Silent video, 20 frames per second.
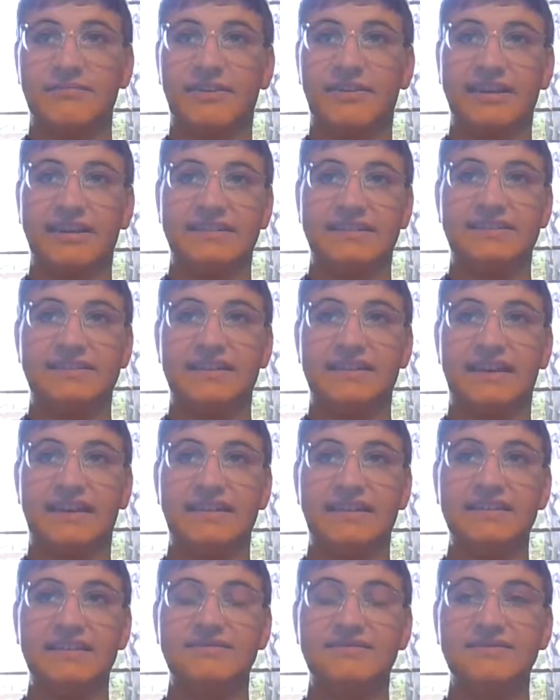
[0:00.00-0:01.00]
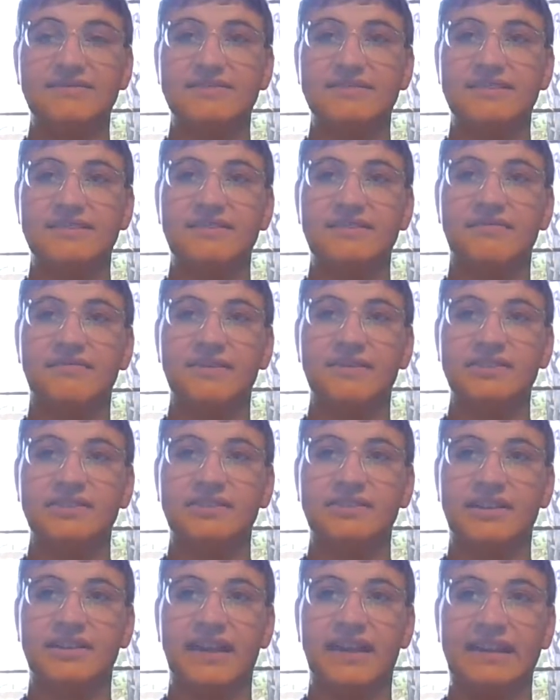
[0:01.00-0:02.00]
but this was an
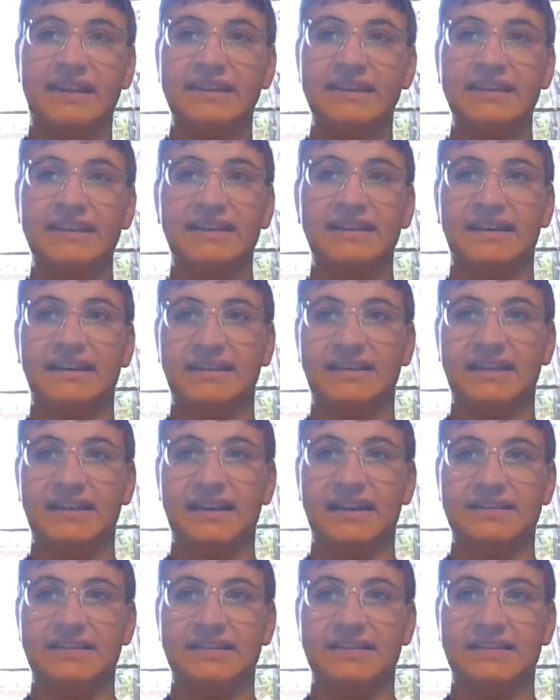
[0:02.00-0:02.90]
original idea